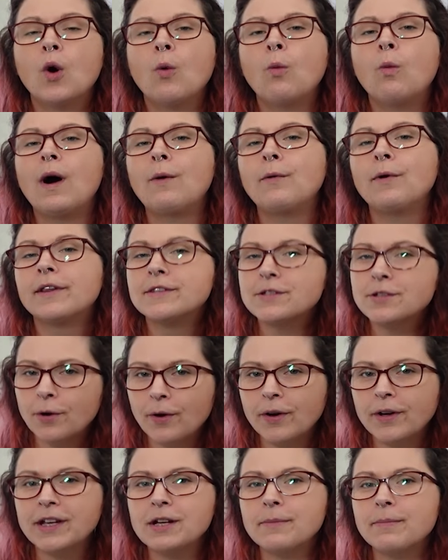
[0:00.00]
While we're
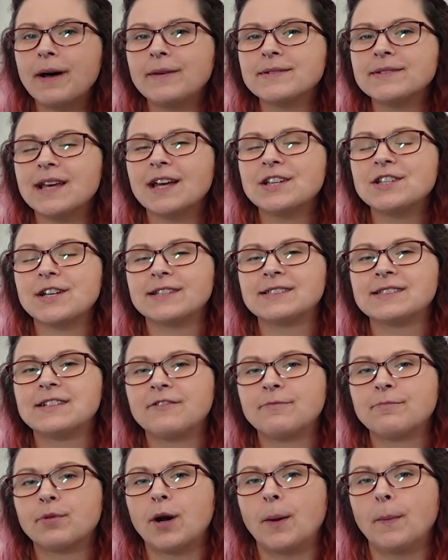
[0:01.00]
talking about
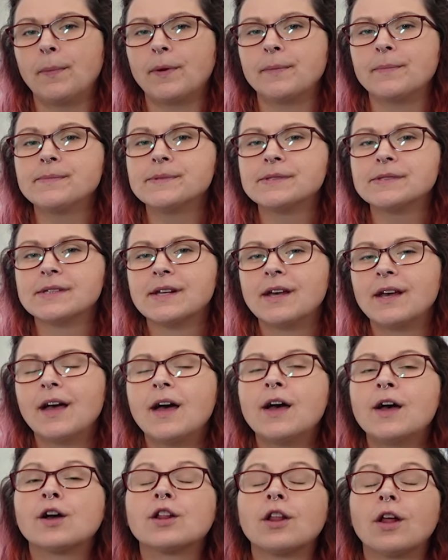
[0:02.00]
digestive problems,
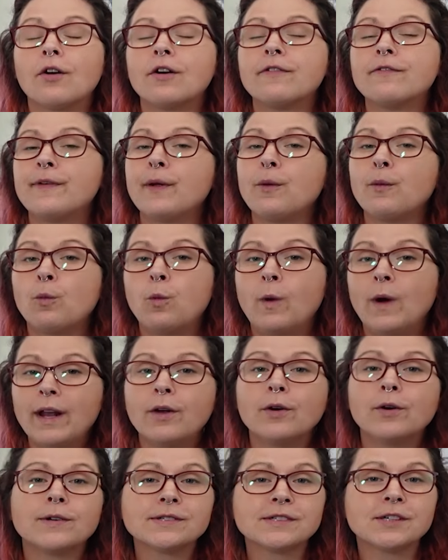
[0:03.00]
chlorophyll
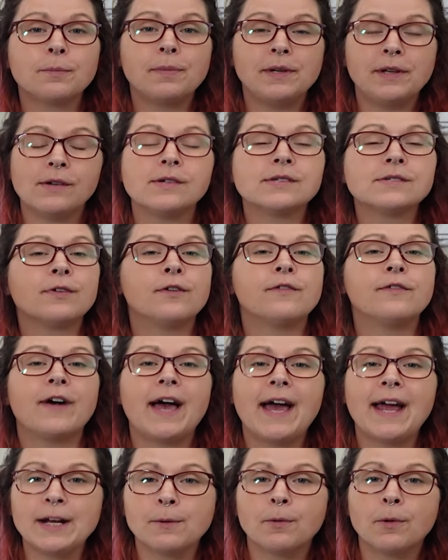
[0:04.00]
will also be useful for
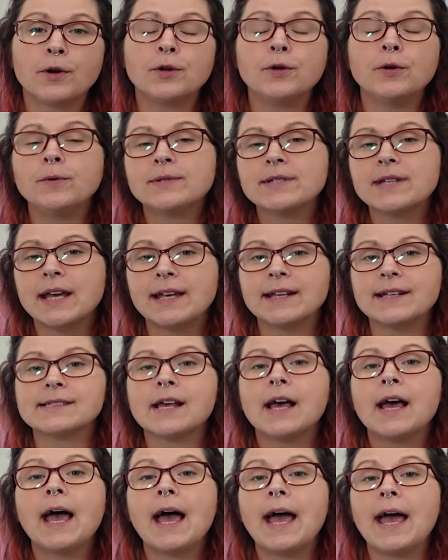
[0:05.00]
anyone who takes
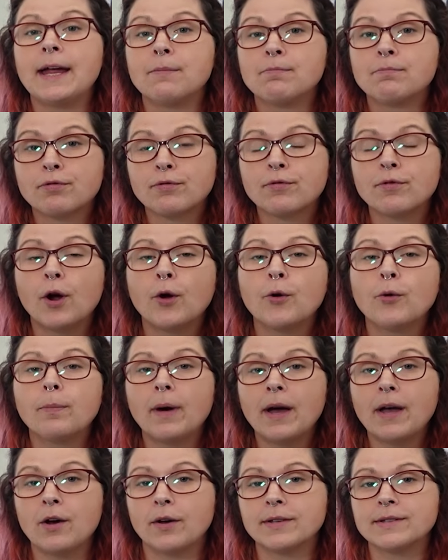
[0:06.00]
a
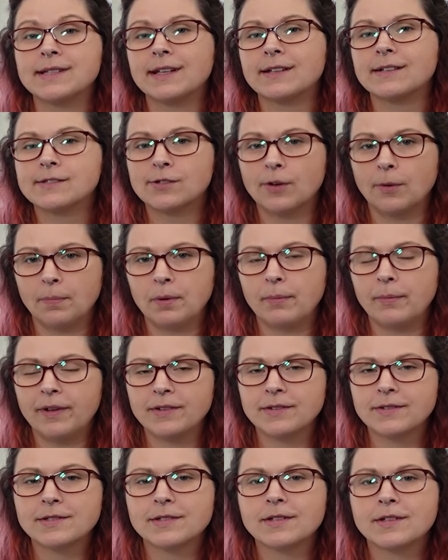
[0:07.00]
probiotic
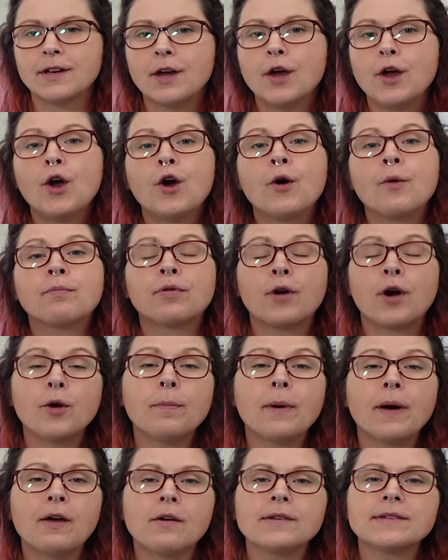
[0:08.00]
supplement.
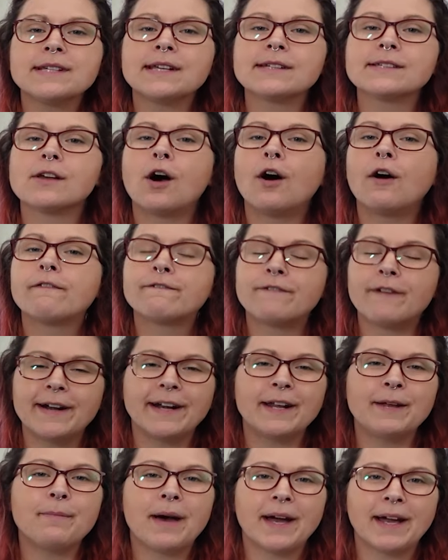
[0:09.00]
Probiotics are
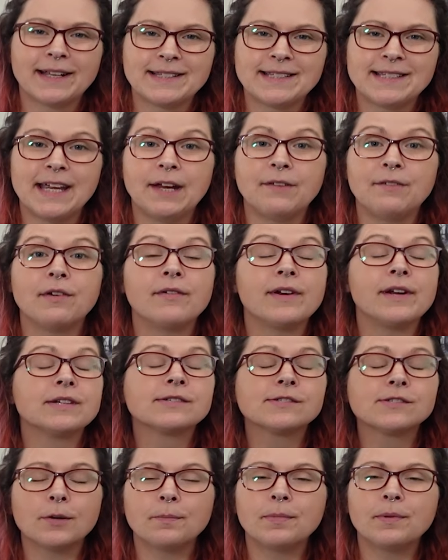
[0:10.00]
friendly bacteria in a
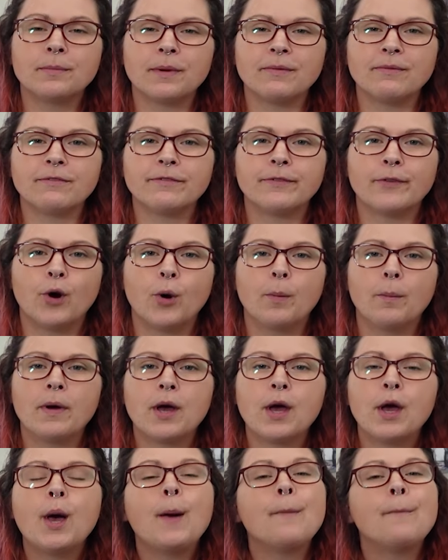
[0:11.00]
supplement form.
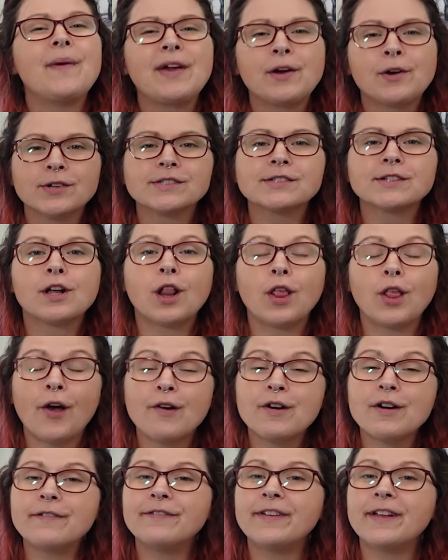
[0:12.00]
Because
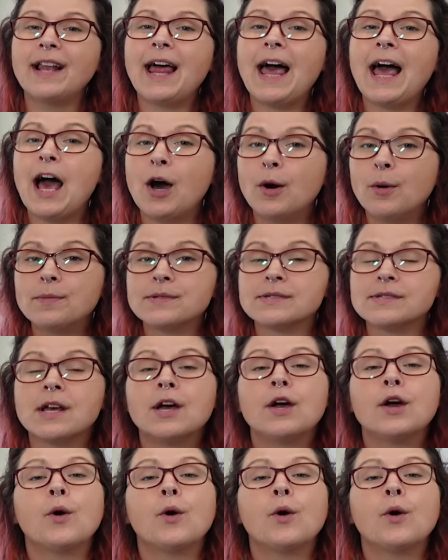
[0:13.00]
chlorophyll helps